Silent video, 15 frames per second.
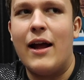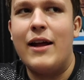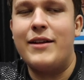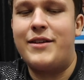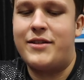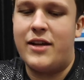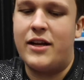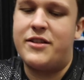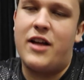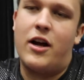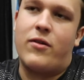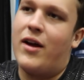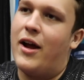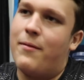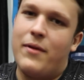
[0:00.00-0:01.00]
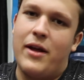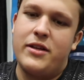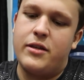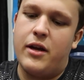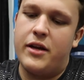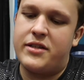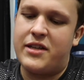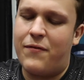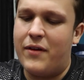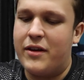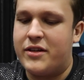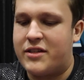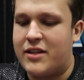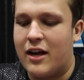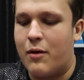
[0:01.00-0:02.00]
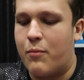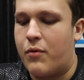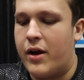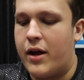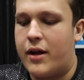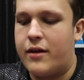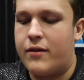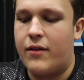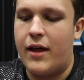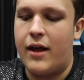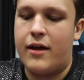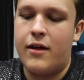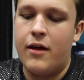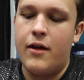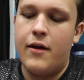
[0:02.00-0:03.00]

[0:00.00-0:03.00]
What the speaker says: it's not great. It's definitely just like a brick. Like